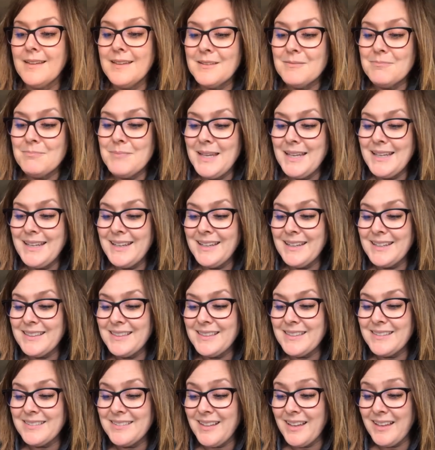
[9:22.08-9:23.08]
making it
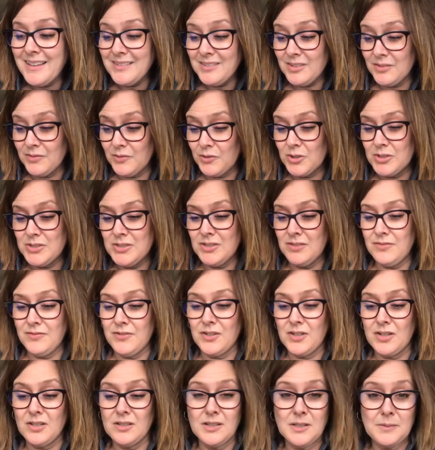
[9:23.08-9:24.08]
the size of Christopher
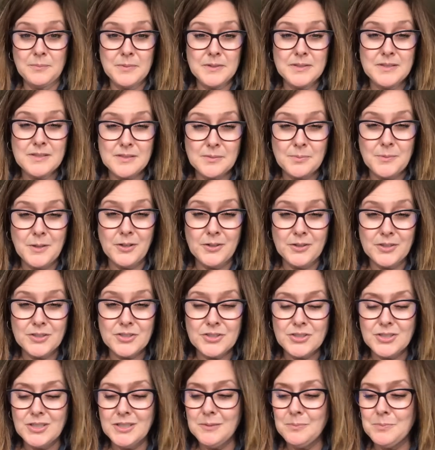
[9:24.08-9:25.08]
Columbus' smaller
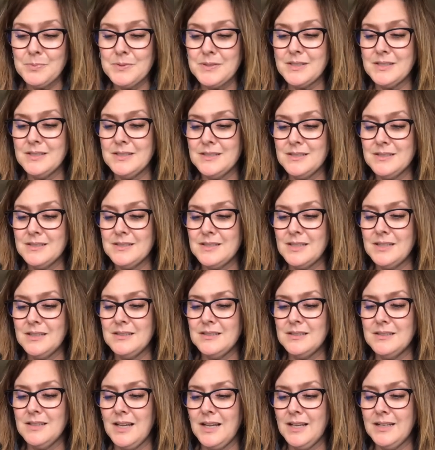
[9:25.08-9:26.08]
ships,
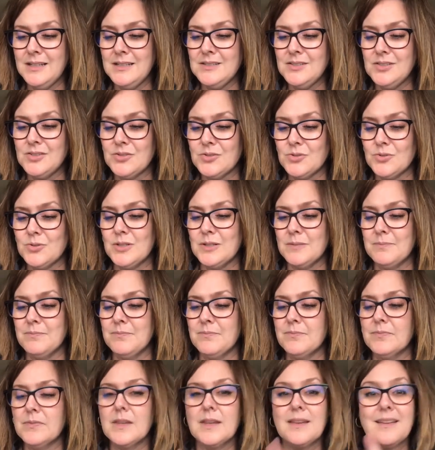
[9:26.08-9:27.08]
added Storm.
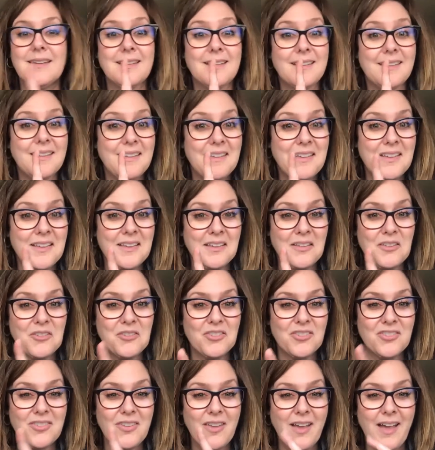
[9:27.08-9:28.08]

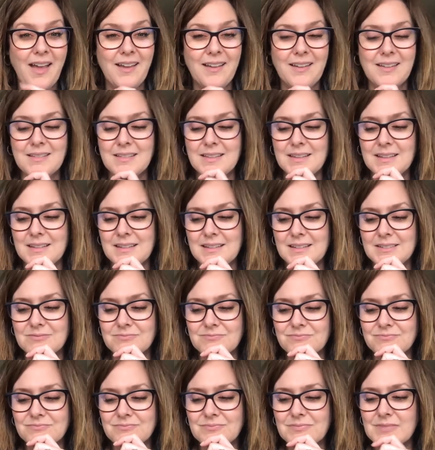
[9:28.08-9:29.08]
Exactly.
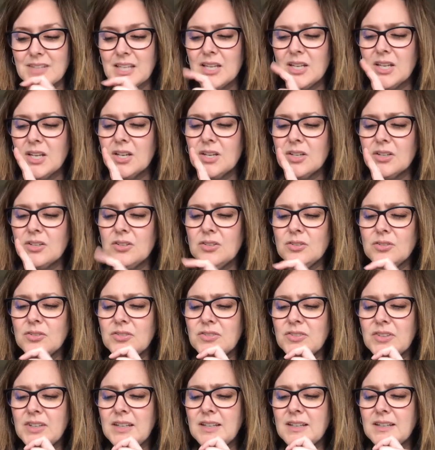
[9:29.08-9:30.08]
You
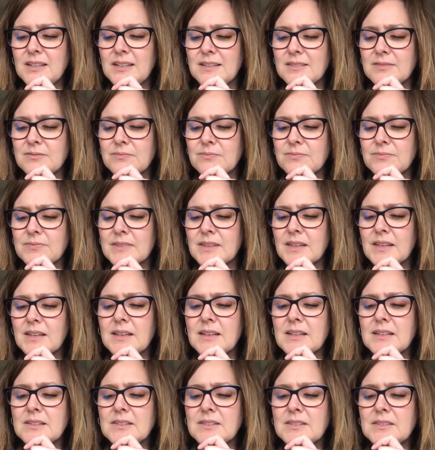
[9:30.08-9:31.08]
see,
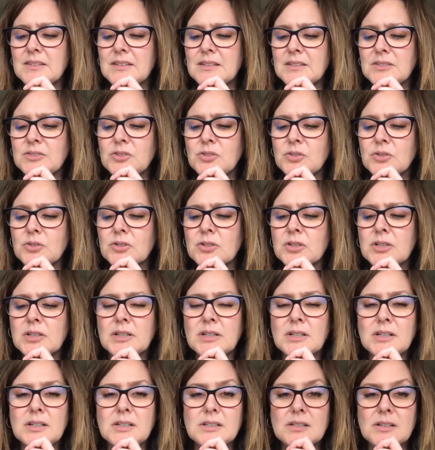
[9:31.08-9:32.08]

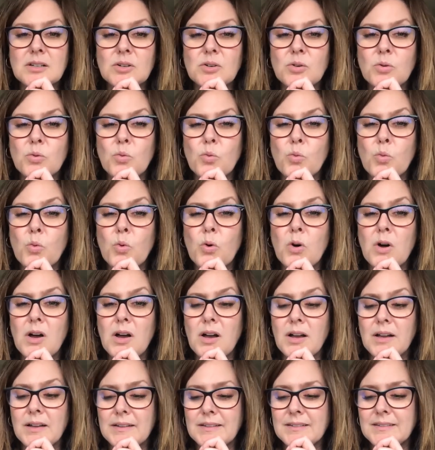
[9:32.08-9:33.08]
Senor
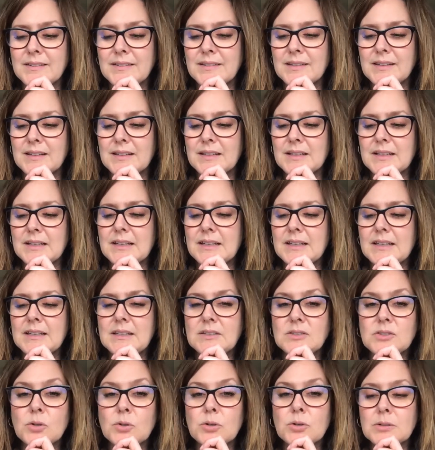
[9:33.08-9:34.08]
Juan
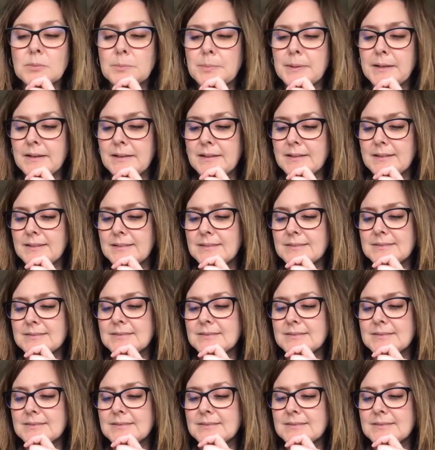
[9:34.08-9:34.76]
Iturbide